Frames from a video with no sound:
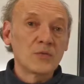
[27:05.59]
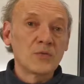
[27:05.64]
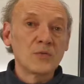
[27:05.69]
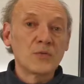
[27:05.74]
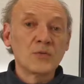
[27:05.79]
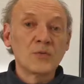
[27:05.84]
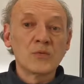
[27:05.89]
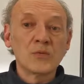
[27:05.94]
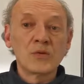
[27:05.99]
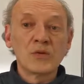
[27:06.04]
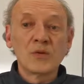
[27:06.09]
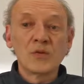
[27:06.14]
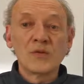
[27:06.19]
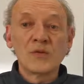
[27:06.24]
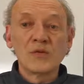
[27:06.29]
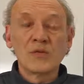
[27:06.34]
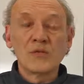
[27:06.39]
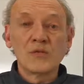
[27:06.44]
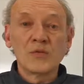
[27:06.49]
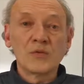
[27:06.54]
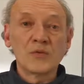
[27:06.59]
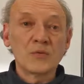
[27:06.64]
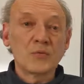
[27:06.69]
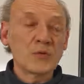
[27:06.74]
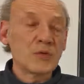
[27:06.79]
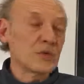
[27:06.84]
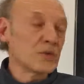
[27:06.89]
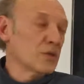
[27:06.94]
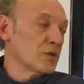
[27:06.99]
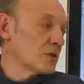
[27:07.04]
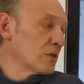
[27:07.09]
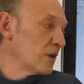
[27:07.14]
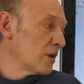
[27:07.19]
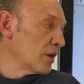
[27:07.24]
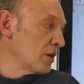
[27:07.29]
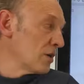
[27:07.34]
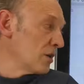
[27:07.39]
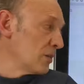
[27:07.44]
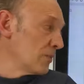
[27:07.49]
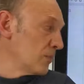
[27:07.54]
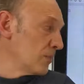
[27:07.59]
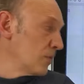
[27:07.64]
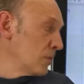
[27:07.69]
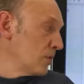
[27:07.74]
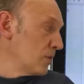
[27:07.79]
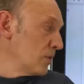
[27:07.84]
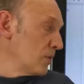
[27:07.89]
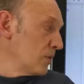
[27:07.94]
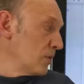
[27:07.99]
or for the winter time,